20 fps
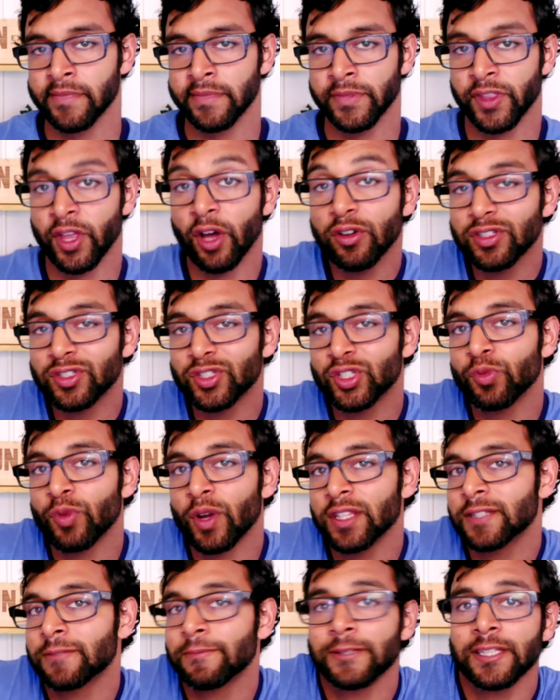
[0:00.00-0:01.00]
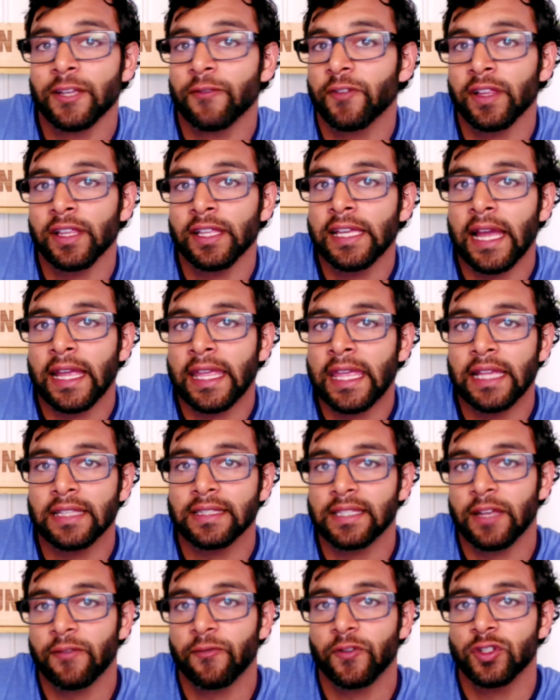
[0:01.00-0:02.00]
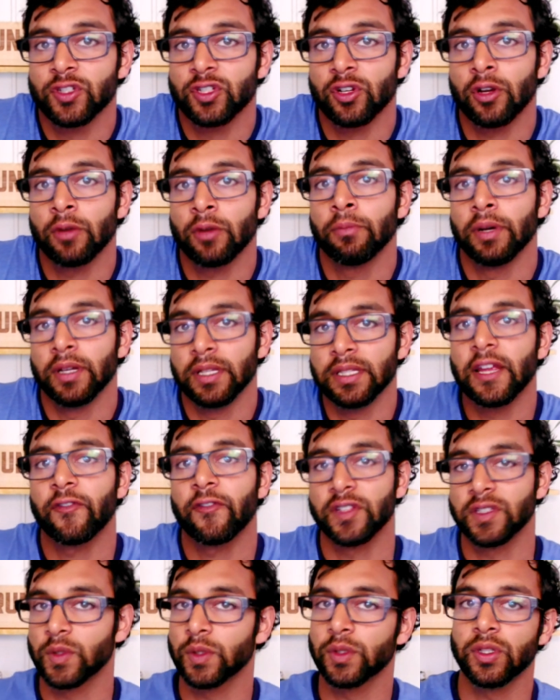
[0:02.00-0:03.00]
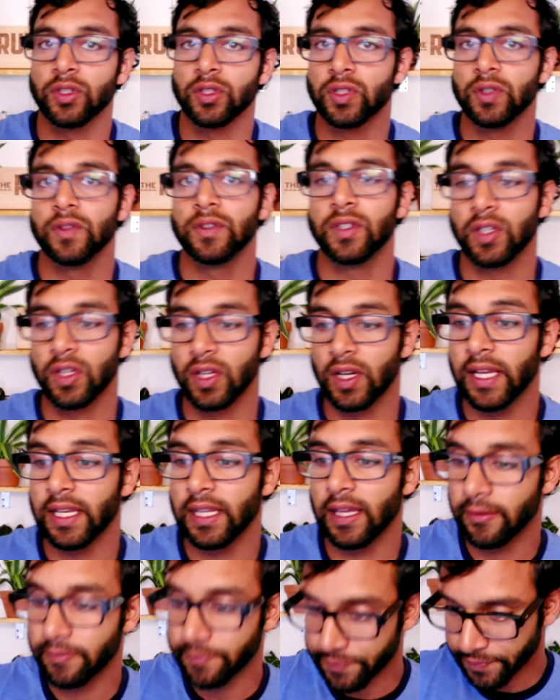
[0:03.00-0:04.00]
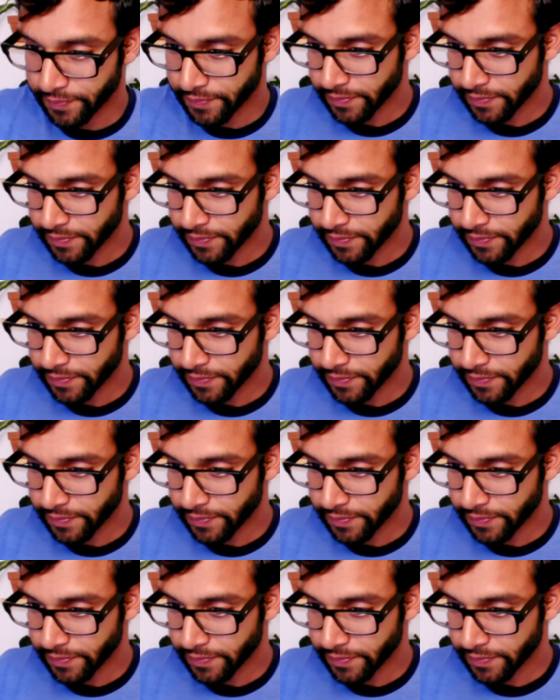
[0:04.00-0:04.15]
those two runs specifically, I can't say for sure, but definitely switching shoes is a good idea.